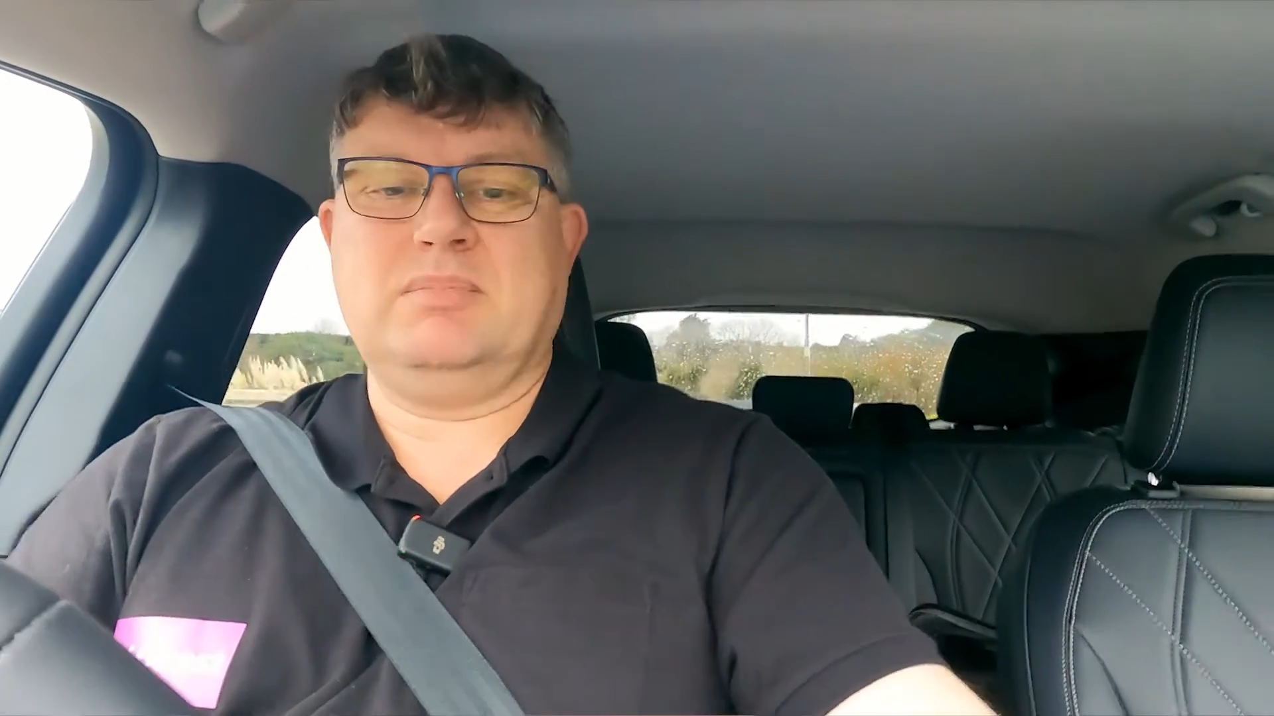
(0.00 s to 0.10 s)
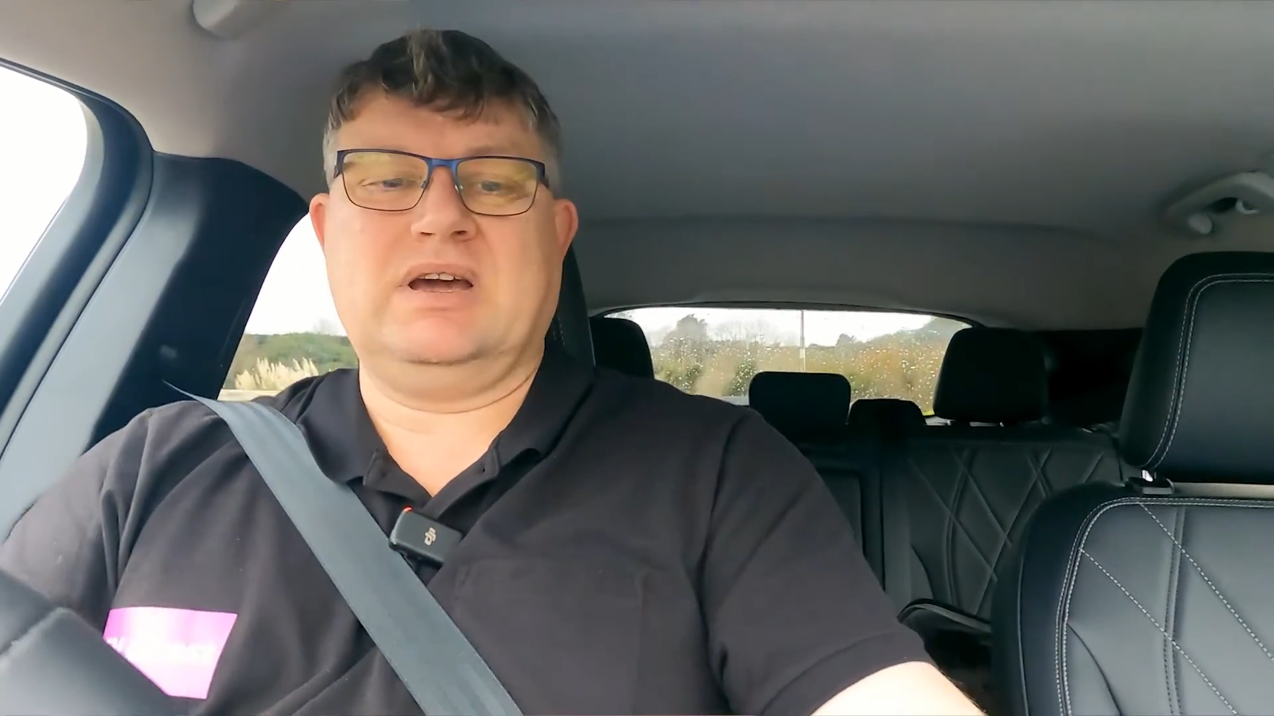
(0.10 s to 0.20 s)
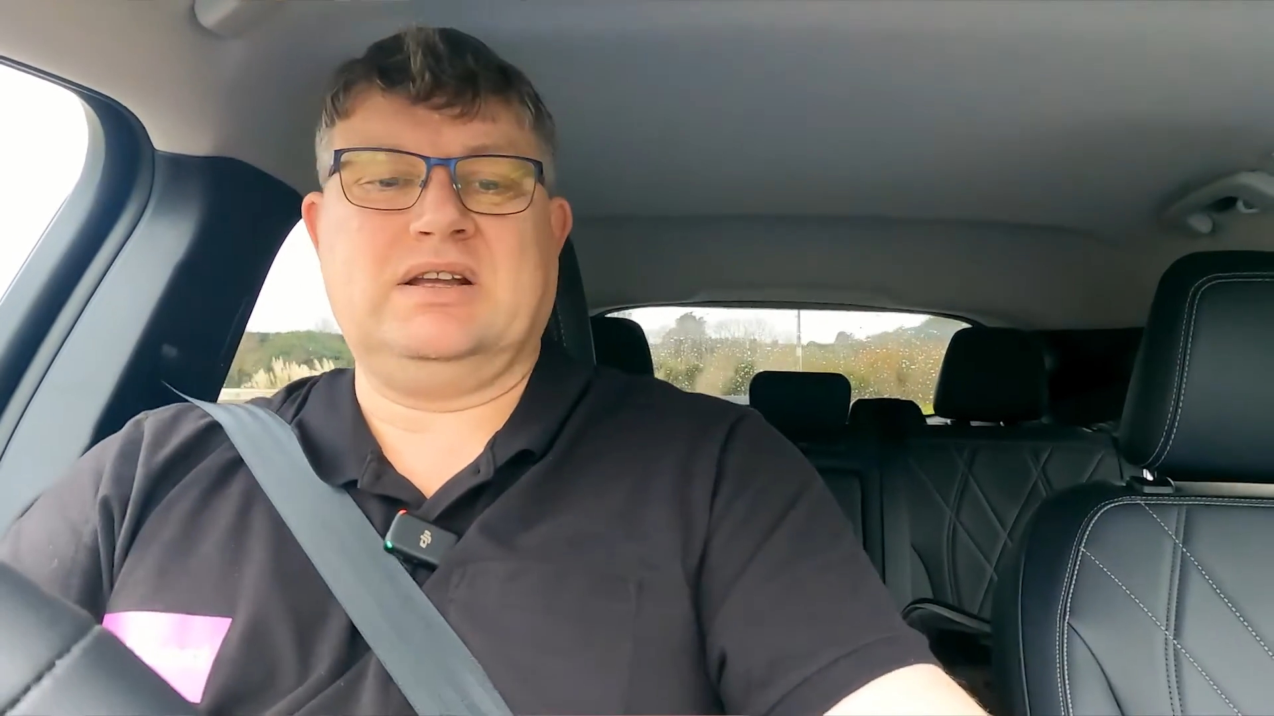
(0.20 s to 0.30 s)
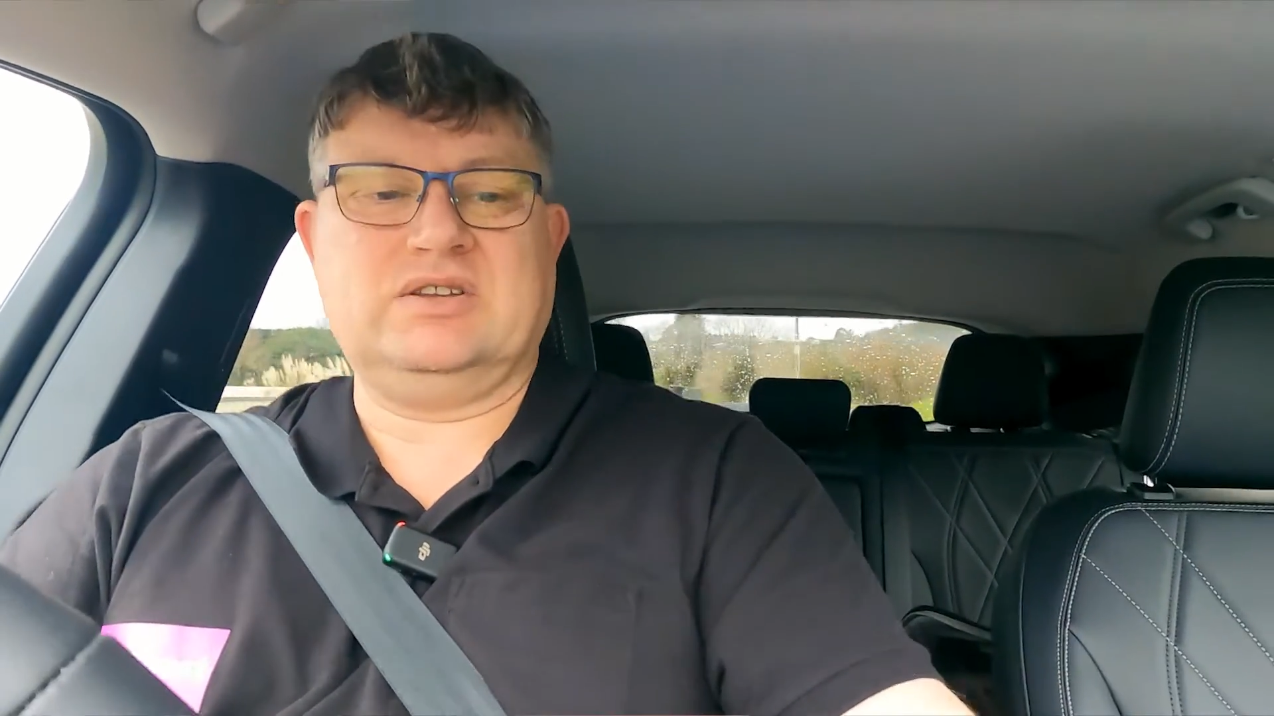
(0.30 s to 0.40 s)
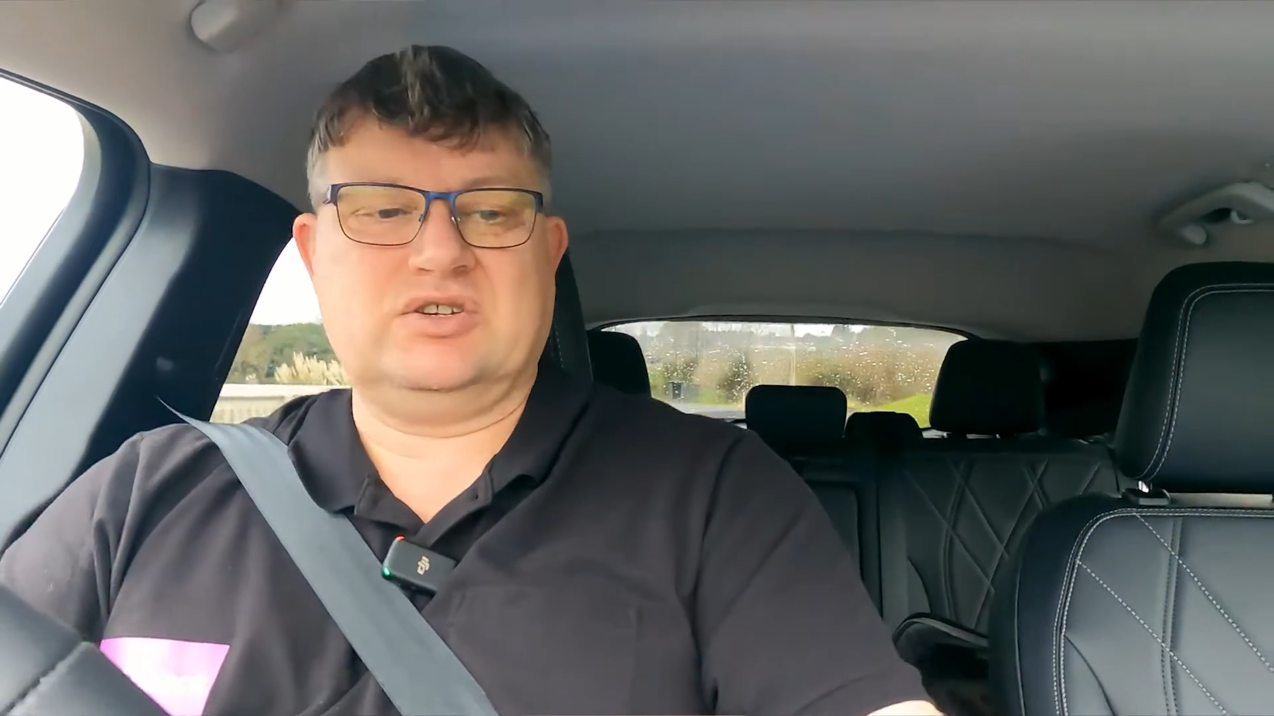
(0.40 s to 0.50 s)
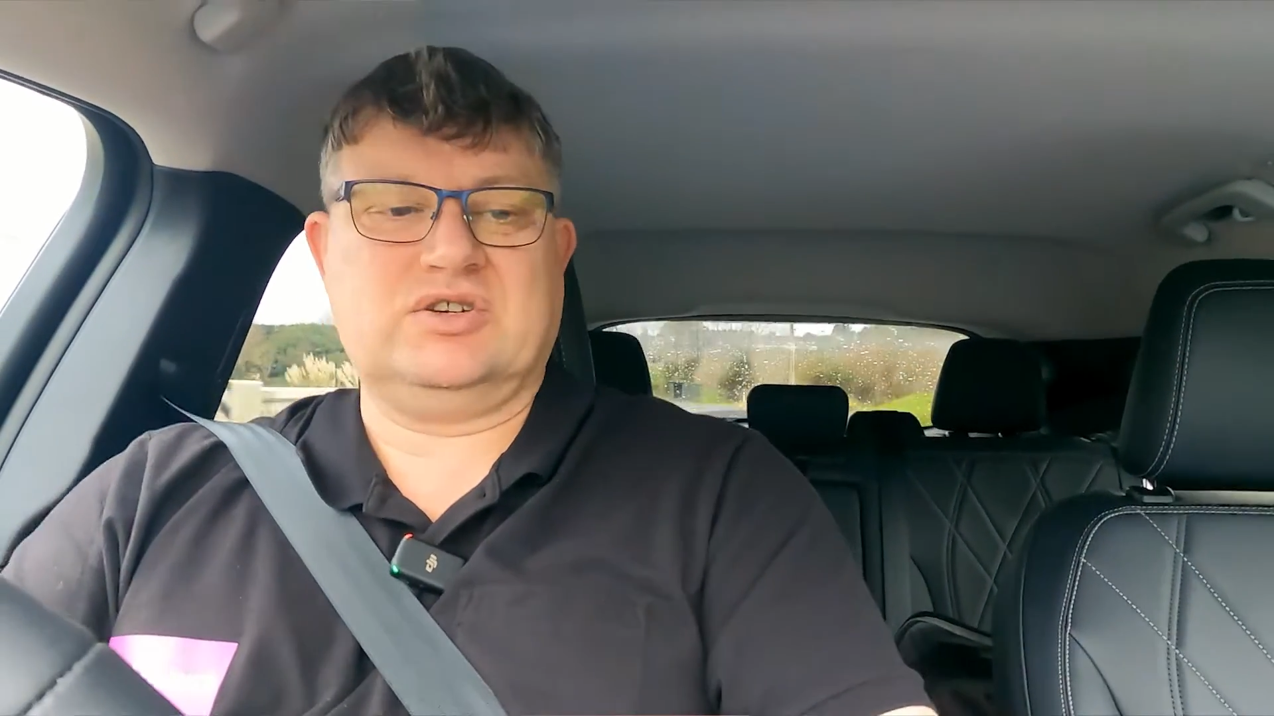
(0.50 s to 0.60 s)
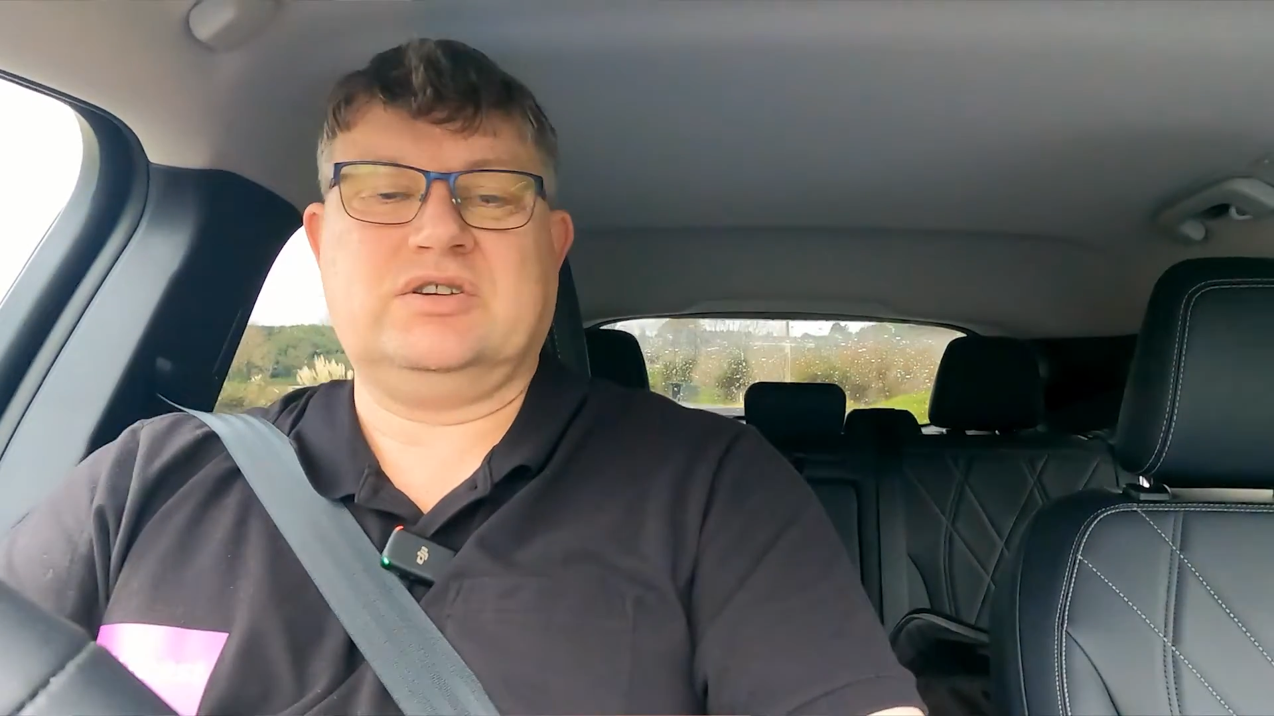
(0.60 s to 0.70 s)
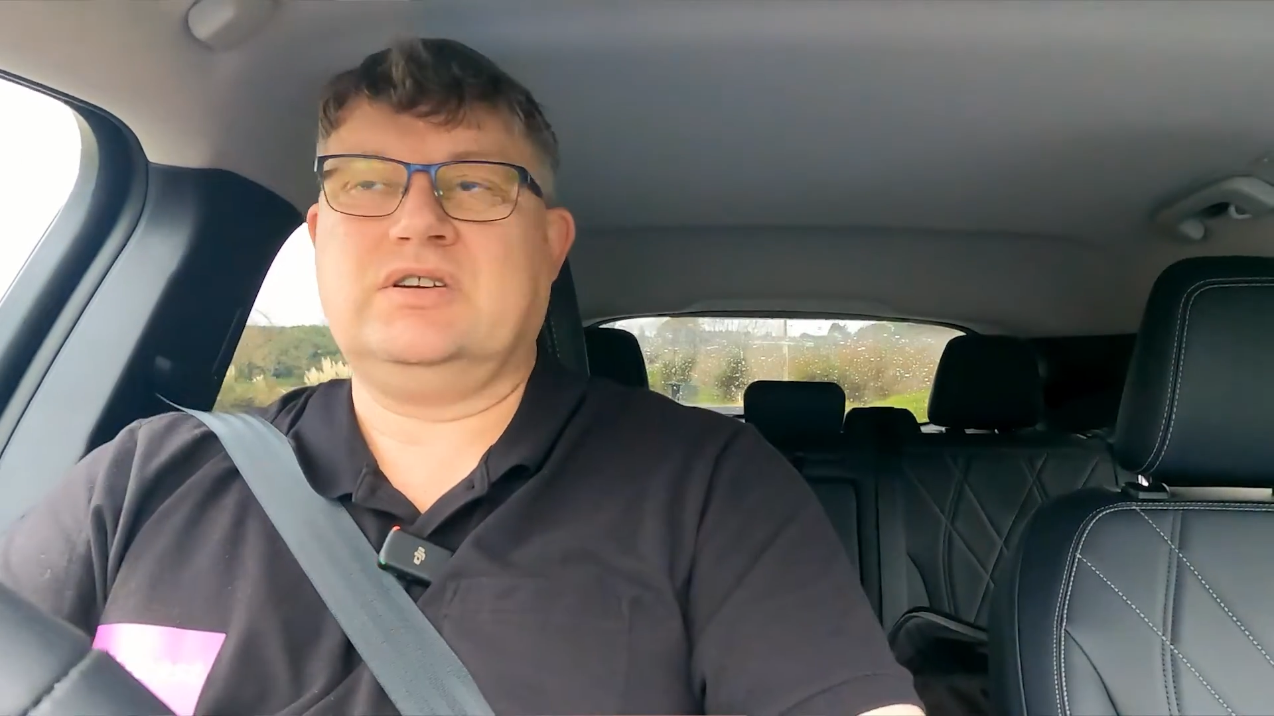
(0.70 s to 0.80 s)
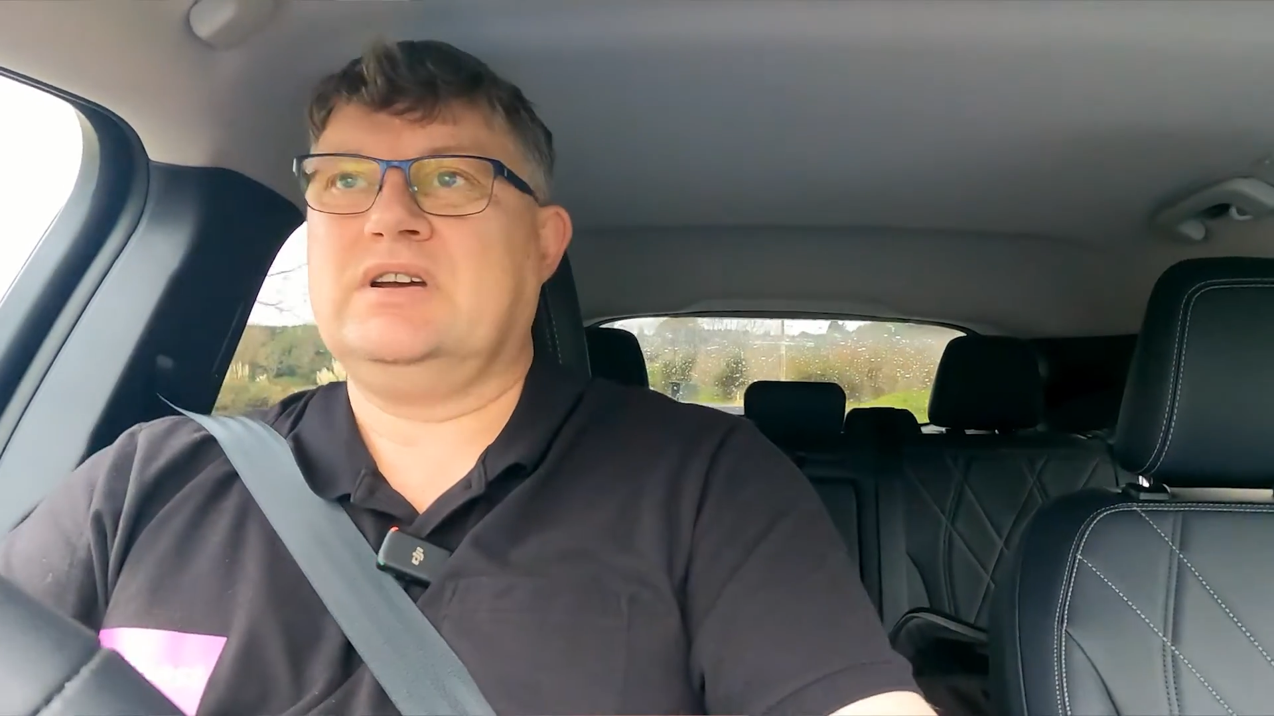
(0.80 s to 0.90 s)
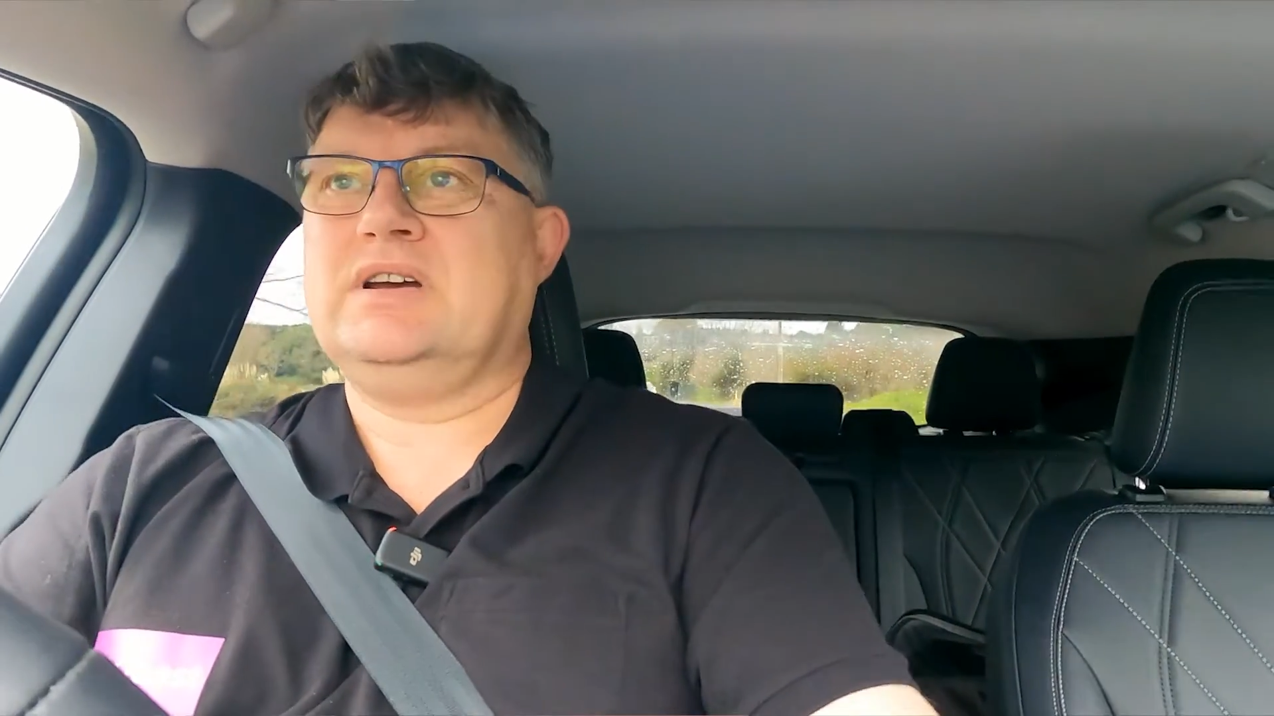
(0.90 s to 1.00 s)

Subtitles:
much.